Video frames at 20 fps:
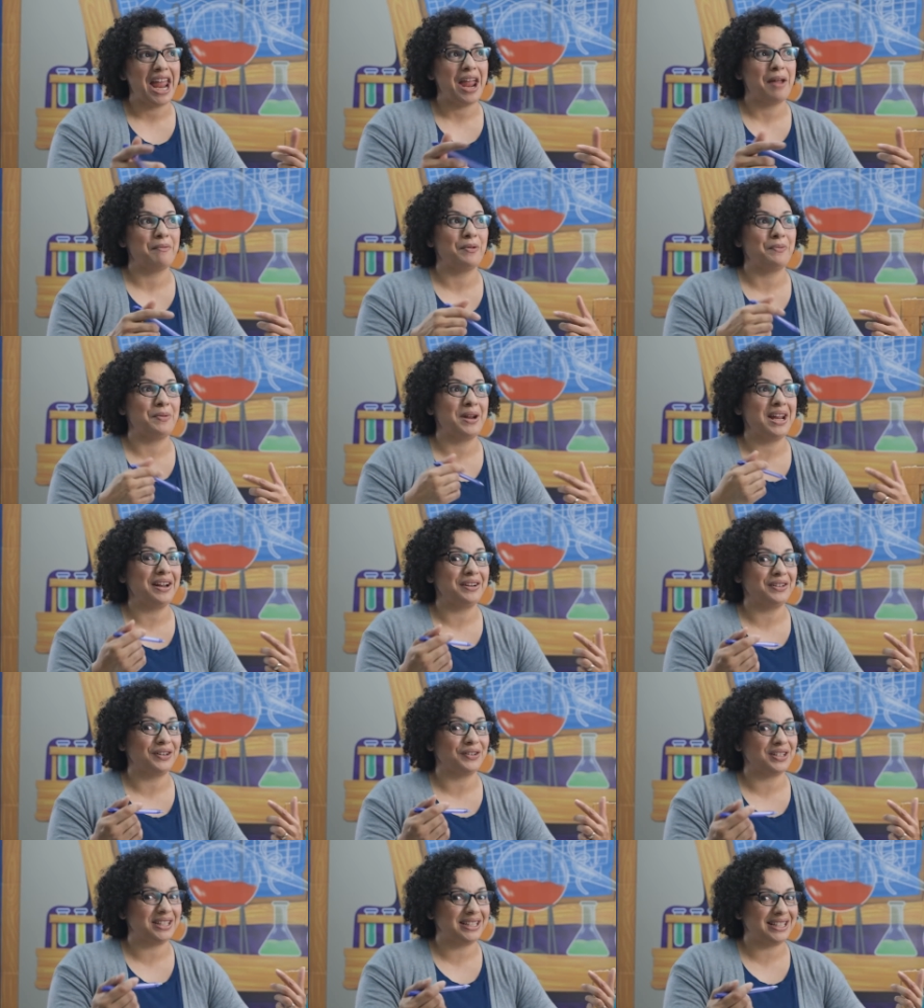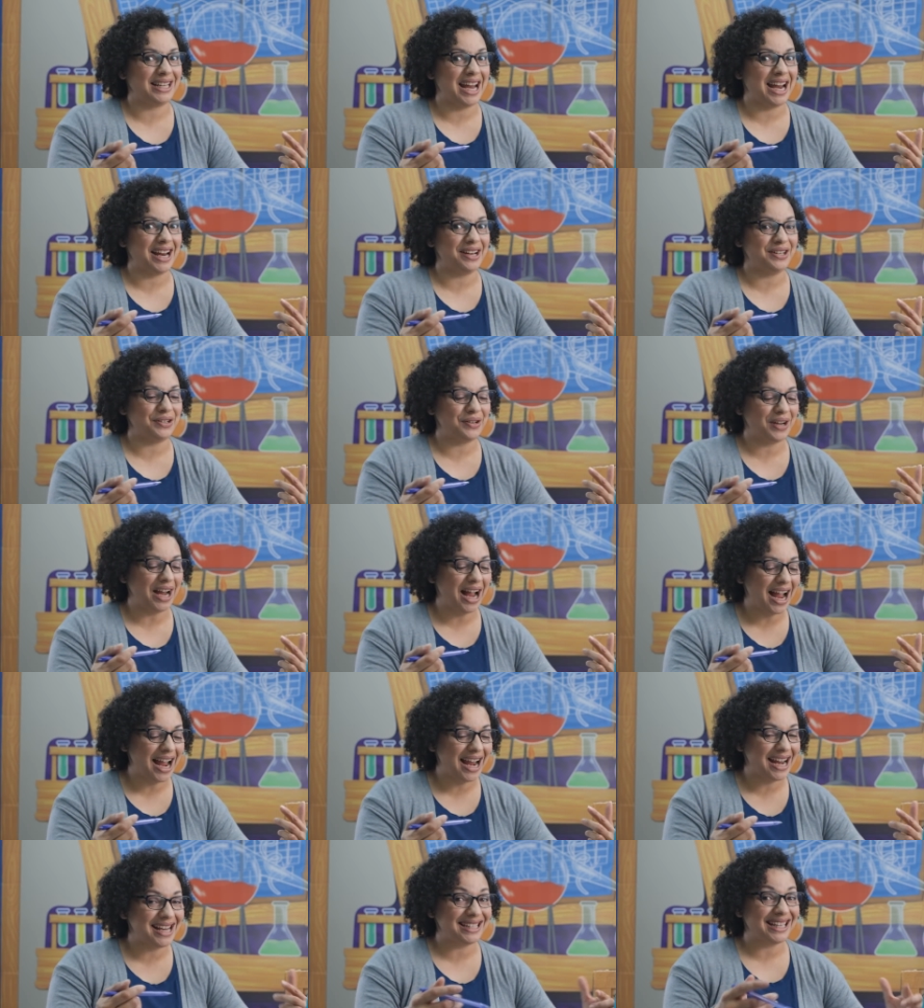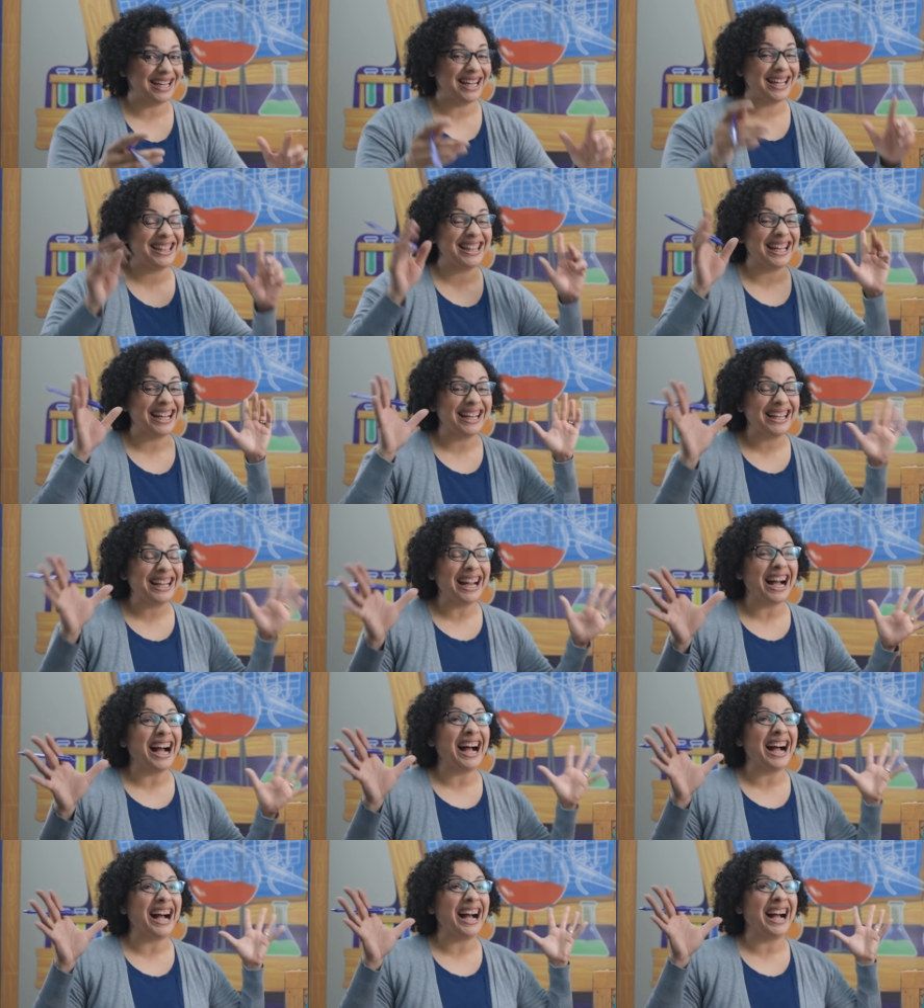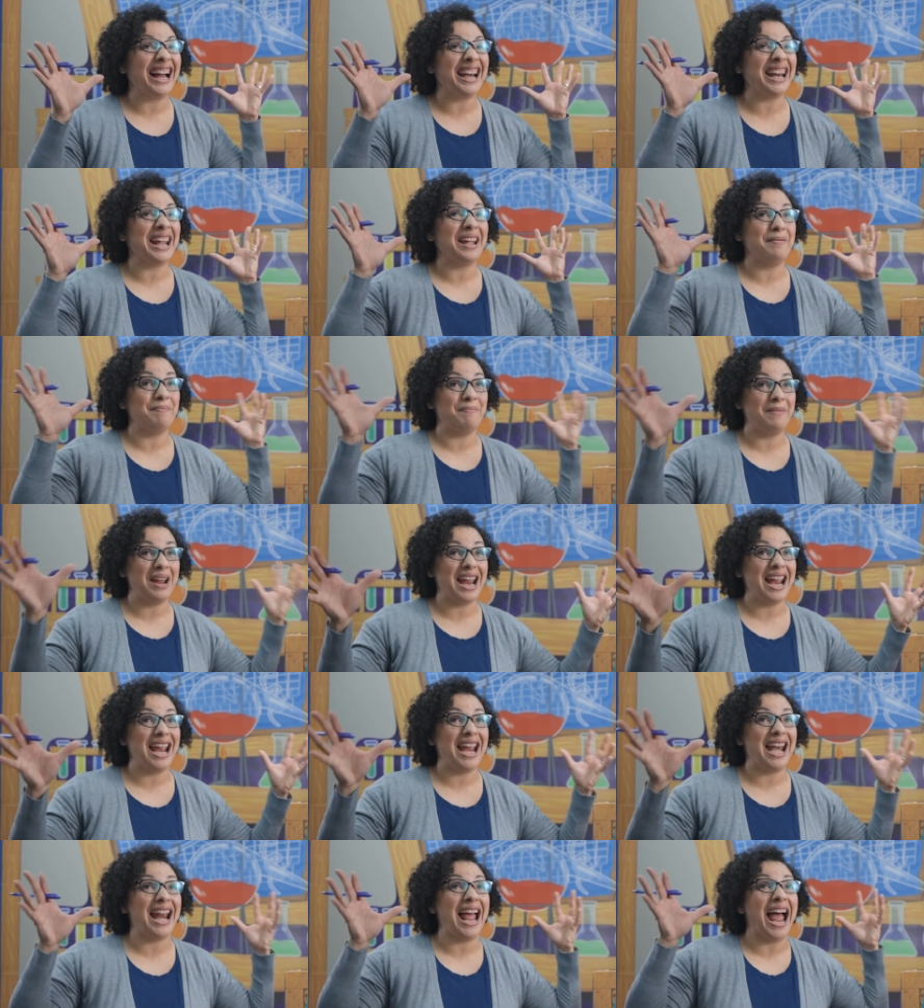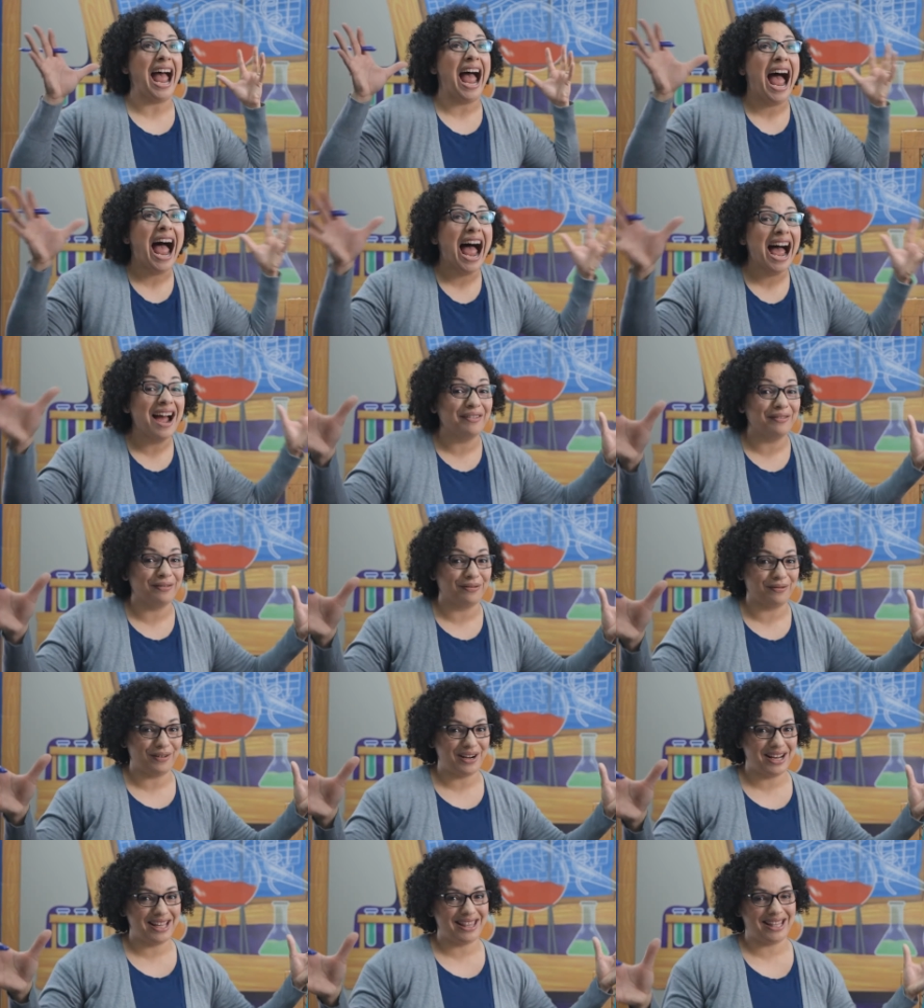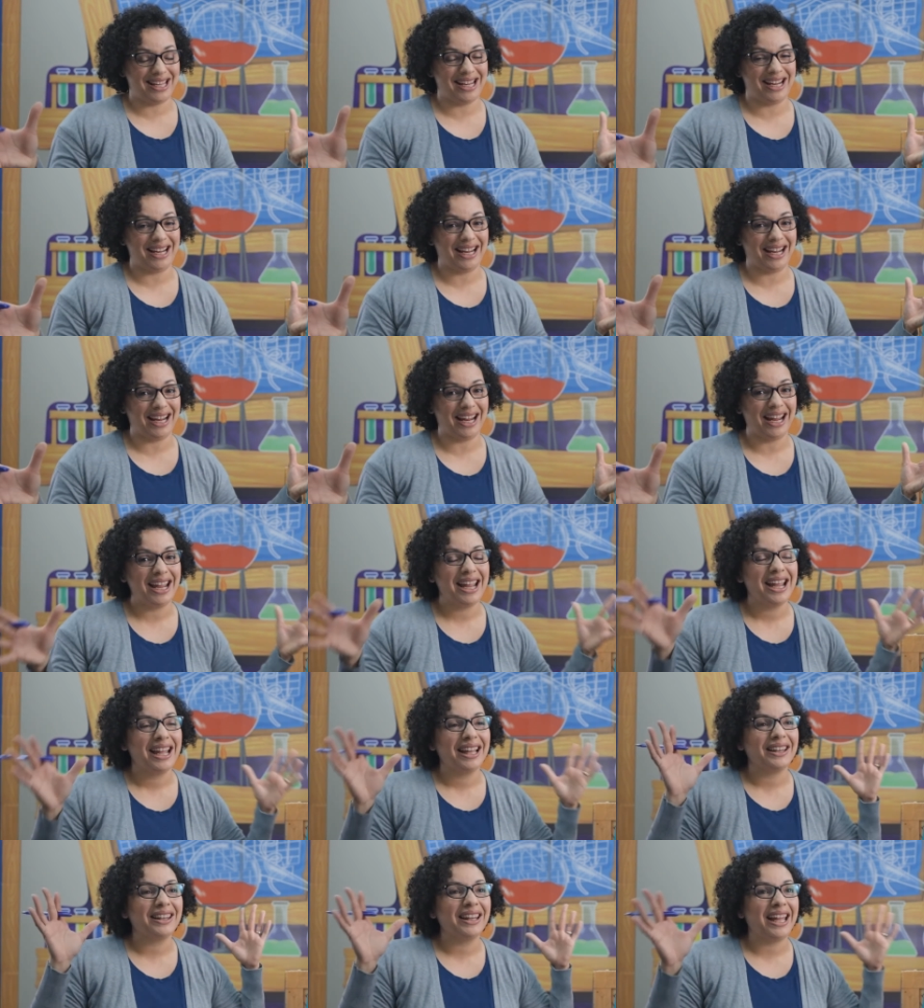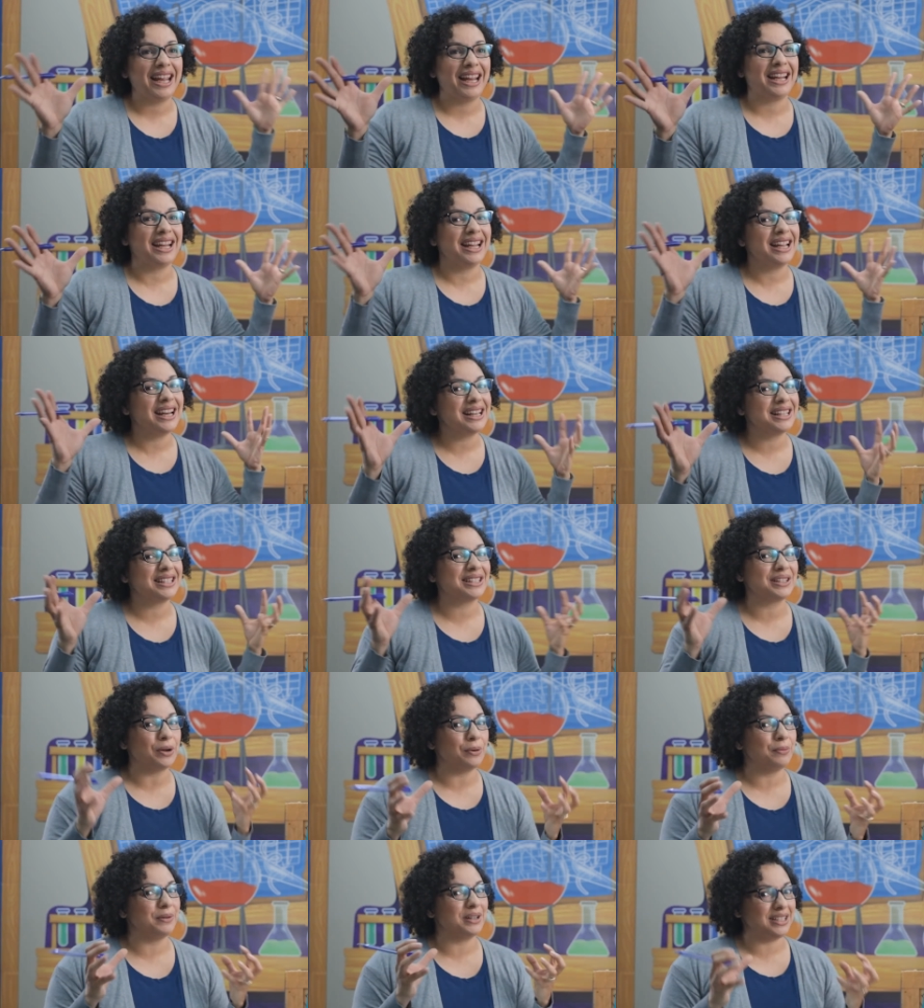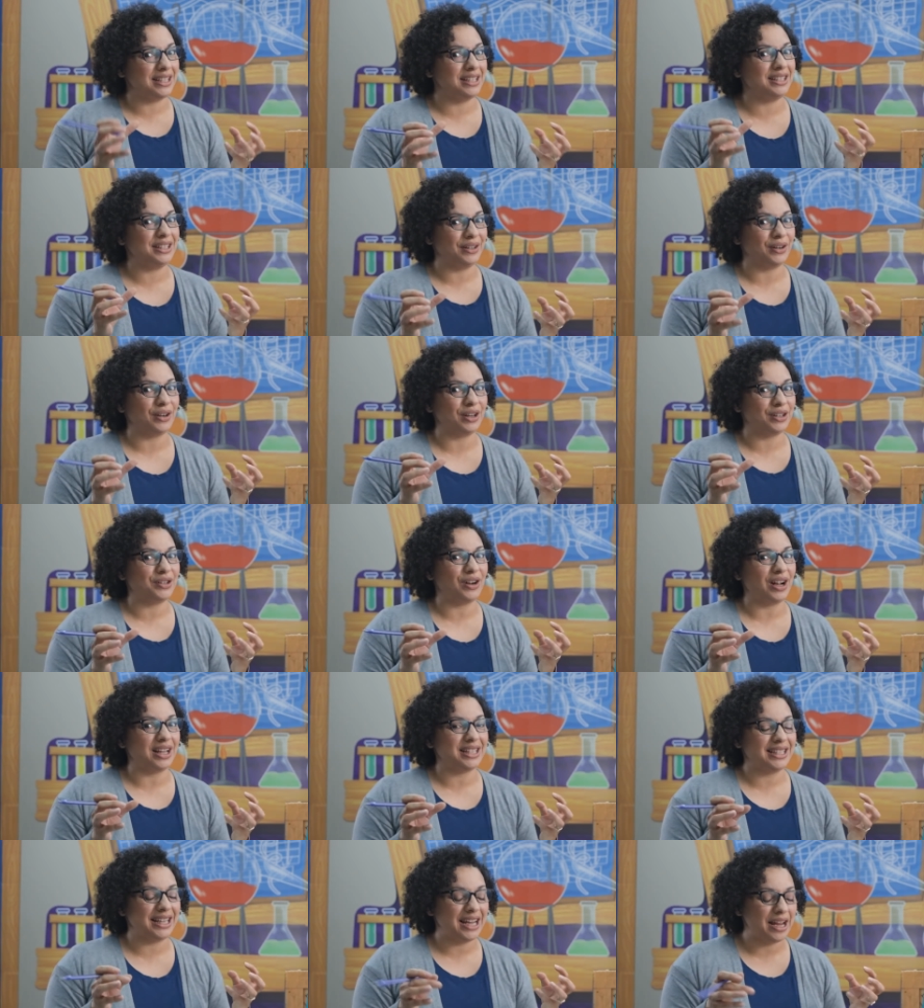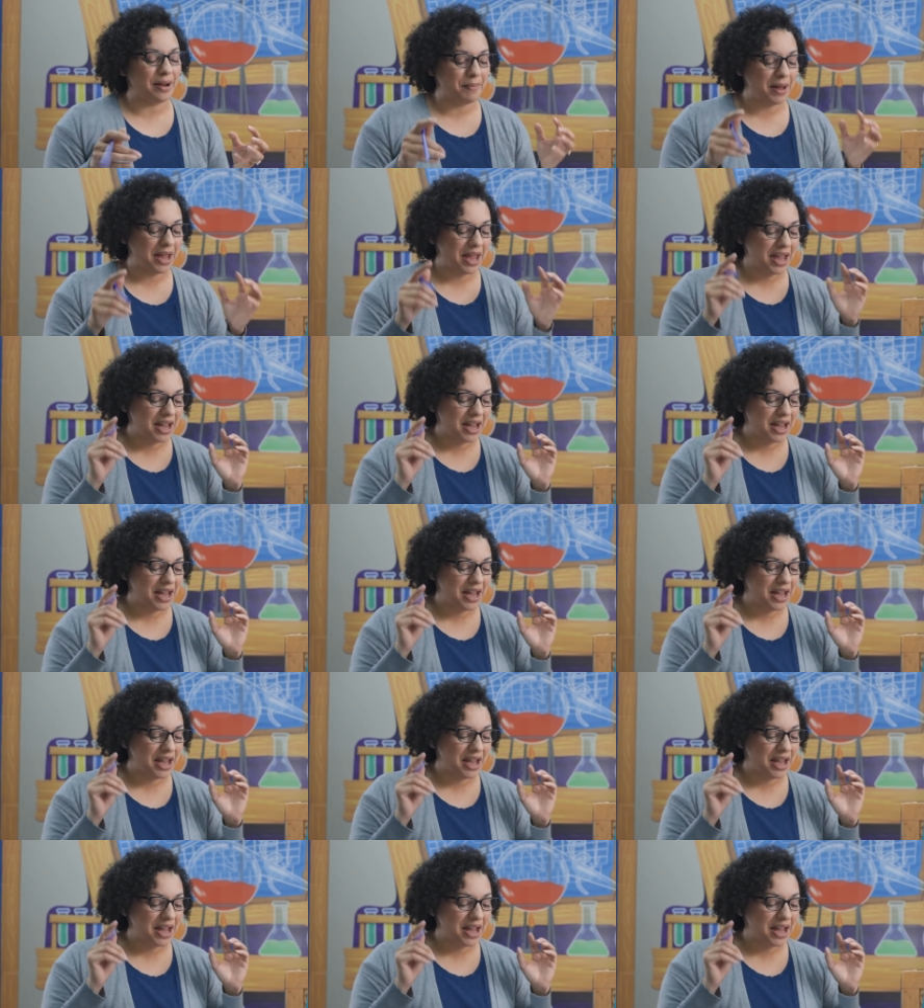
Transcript: And when we understand, you guys, that God made everything, like it is so much easier to trust him.